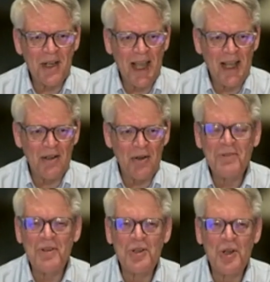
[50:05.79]
And you
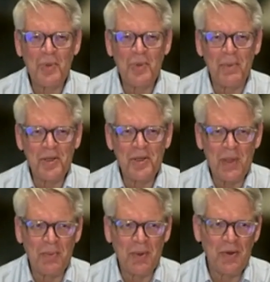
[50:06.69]
actually showed me a bunch of
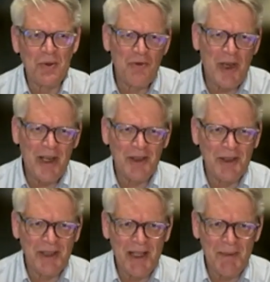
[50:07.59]
people who
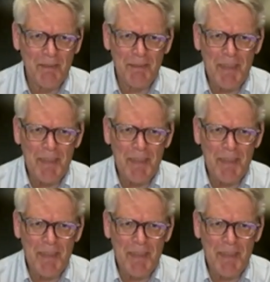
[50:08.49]
failed and